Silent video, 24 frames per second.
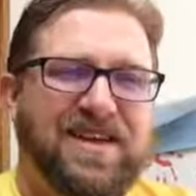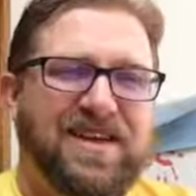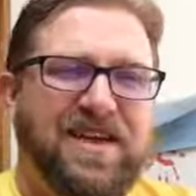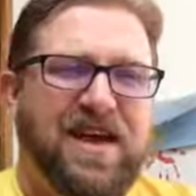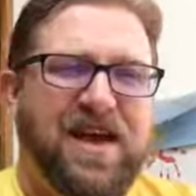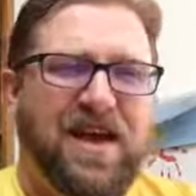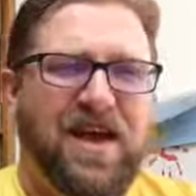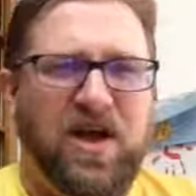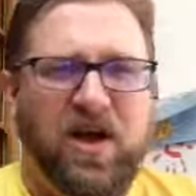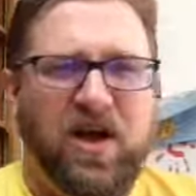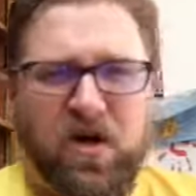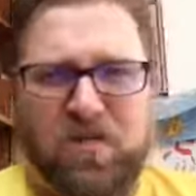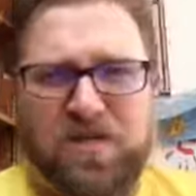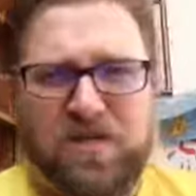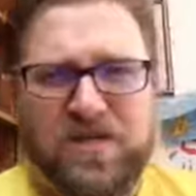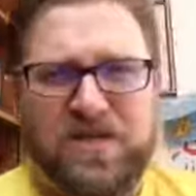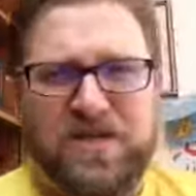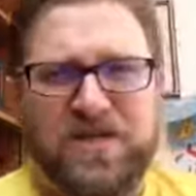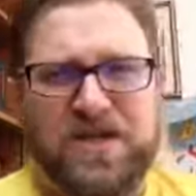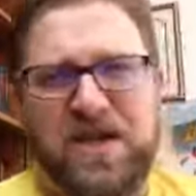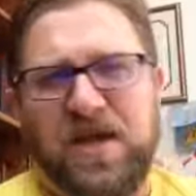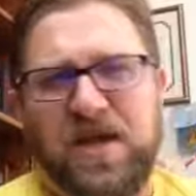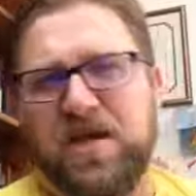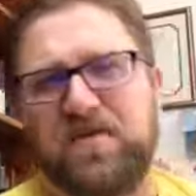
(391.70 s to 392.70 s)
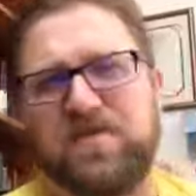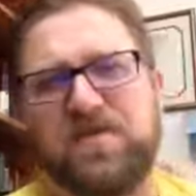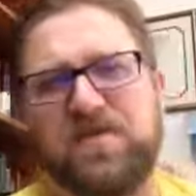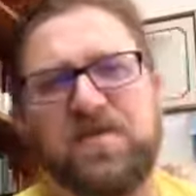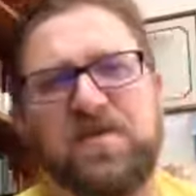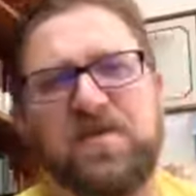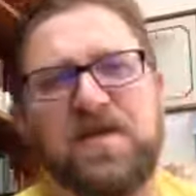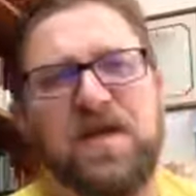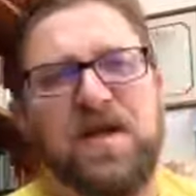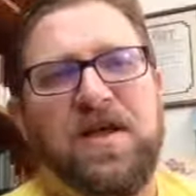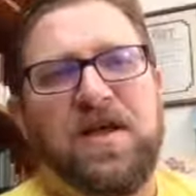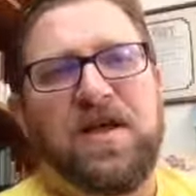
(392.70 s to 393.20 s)
I hope this is
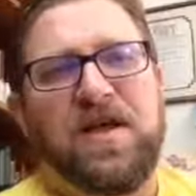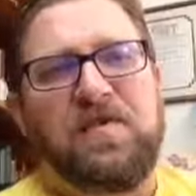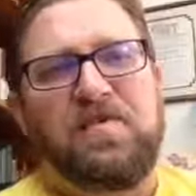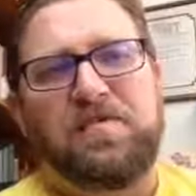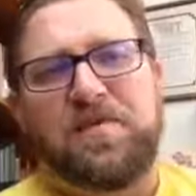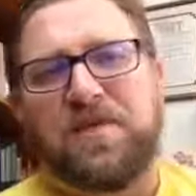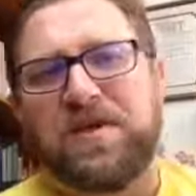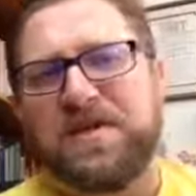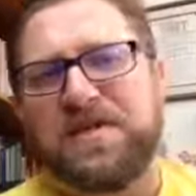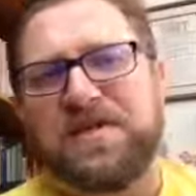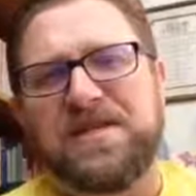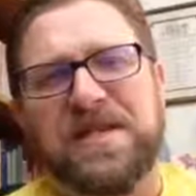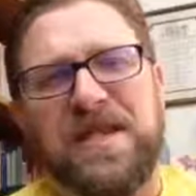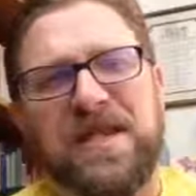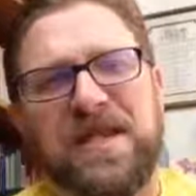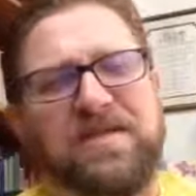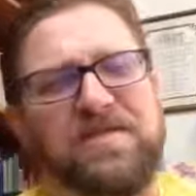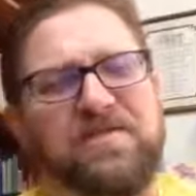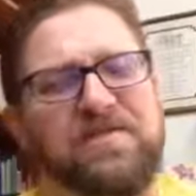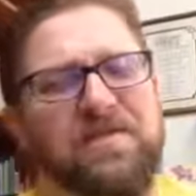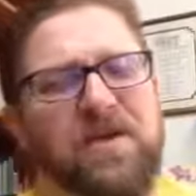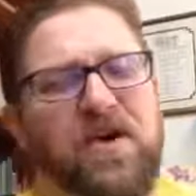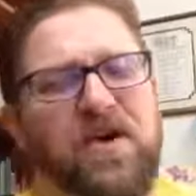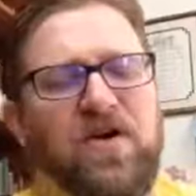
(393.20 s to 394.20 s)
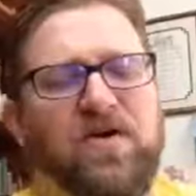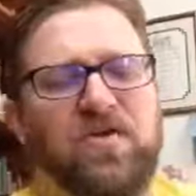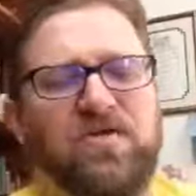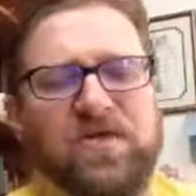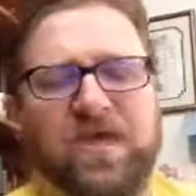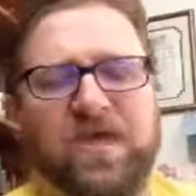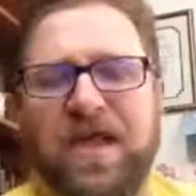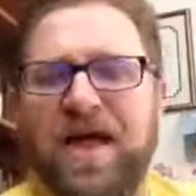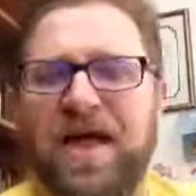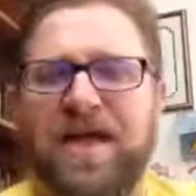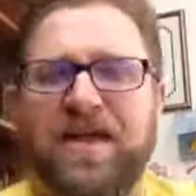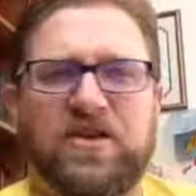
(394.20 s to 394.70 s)
helpful. Please get
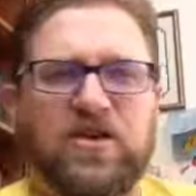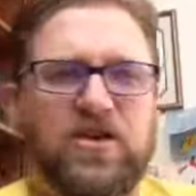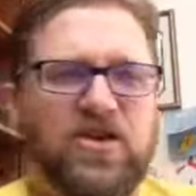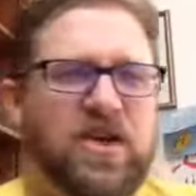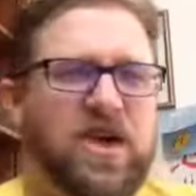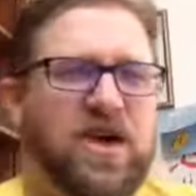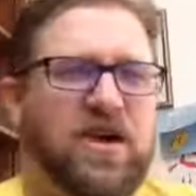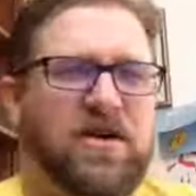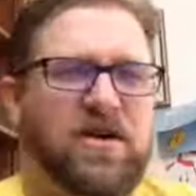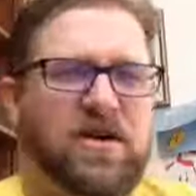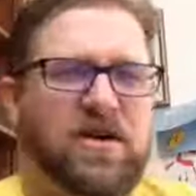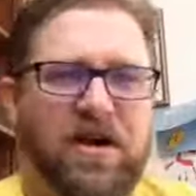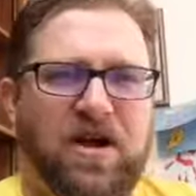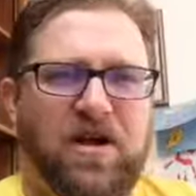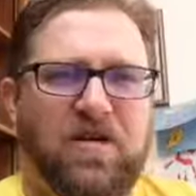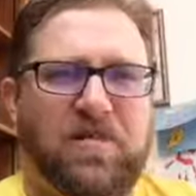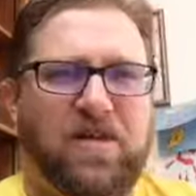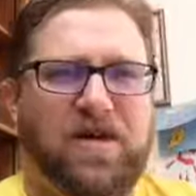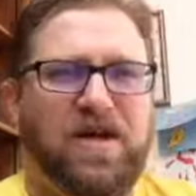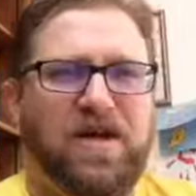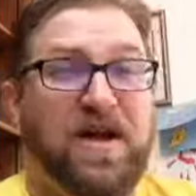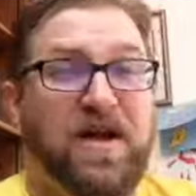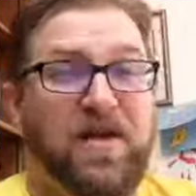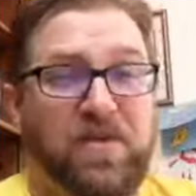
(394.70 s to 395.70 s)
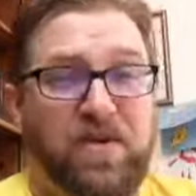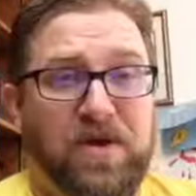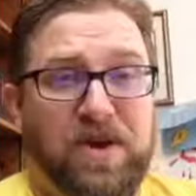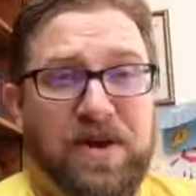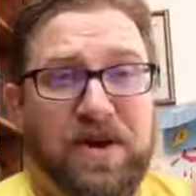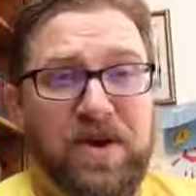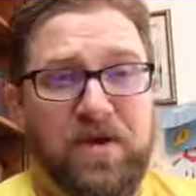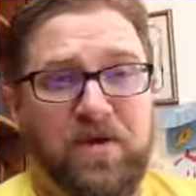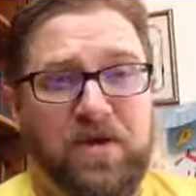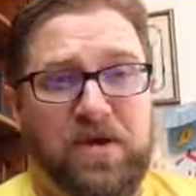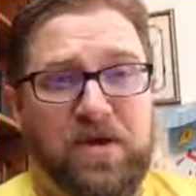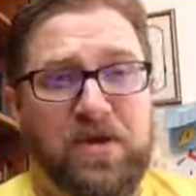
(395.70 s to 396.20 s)
involved, like, share, comment. I want
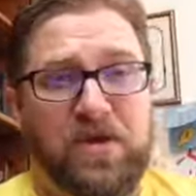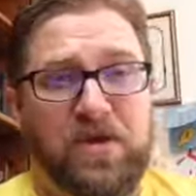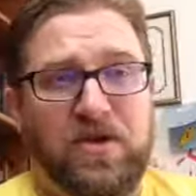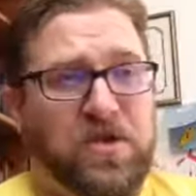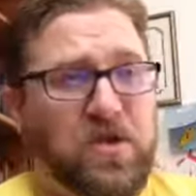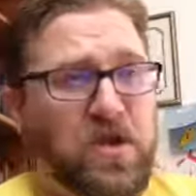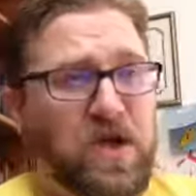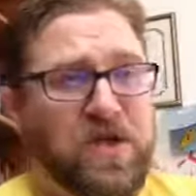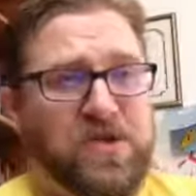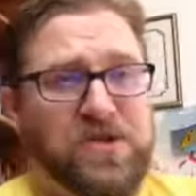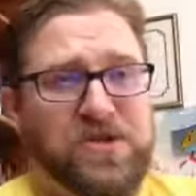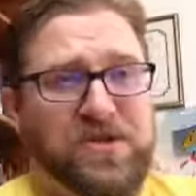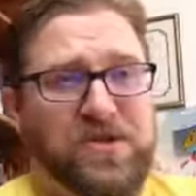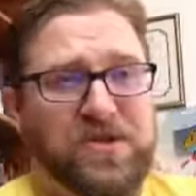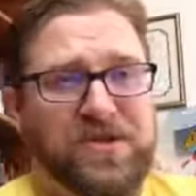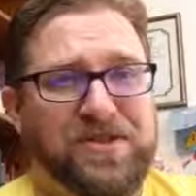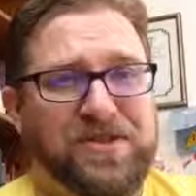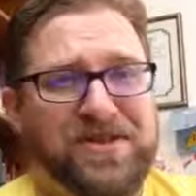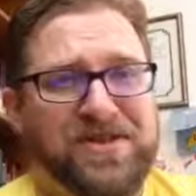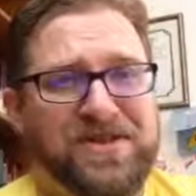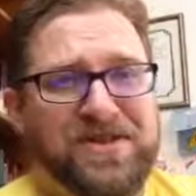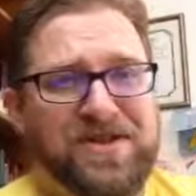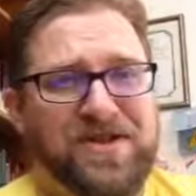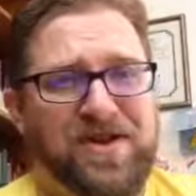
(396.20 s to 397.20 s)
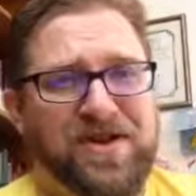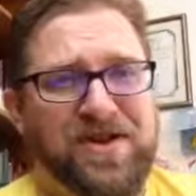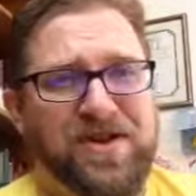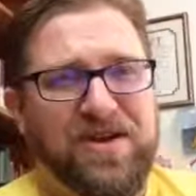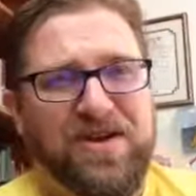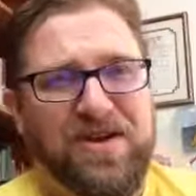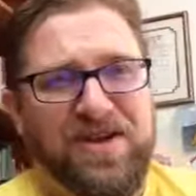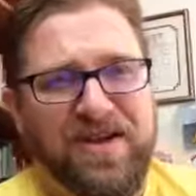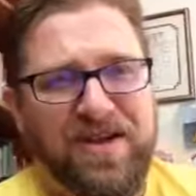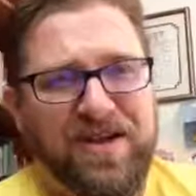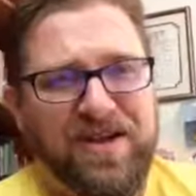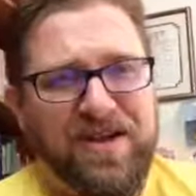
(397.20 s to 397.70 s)
to hear what your thoughts on this are.
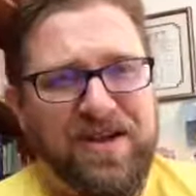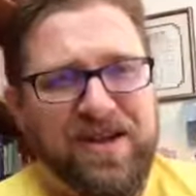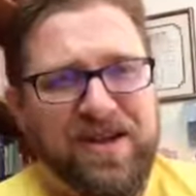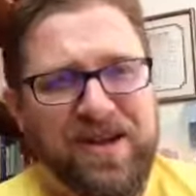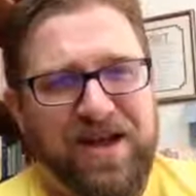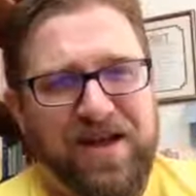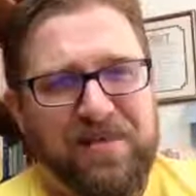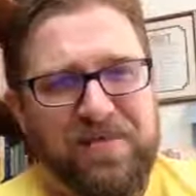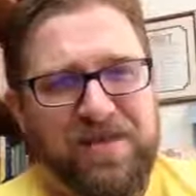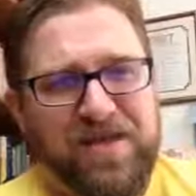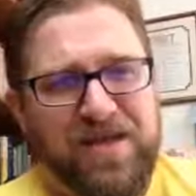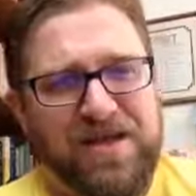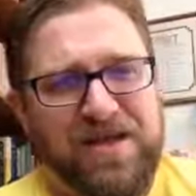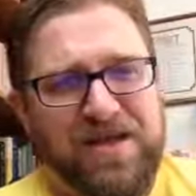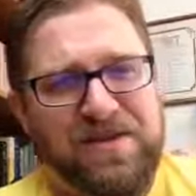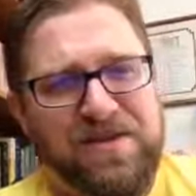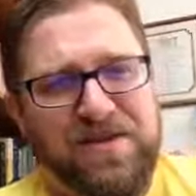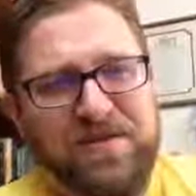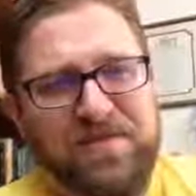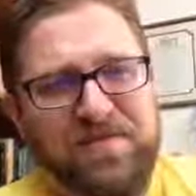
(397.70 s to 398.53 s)
God bless.